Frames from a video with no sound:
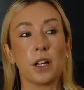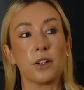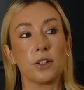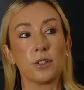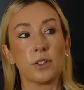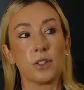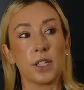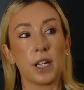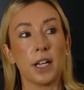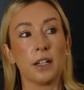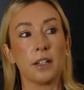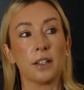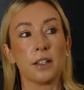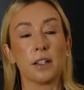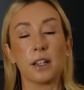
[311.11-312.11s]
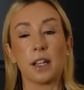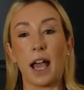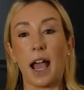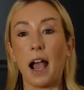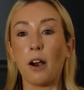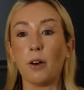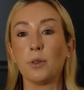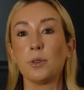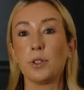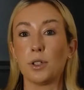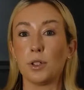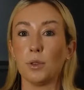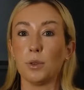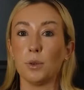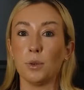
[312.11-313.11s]
understand how
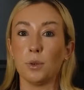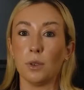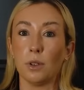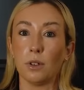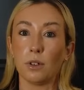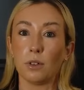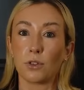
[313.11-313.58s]
to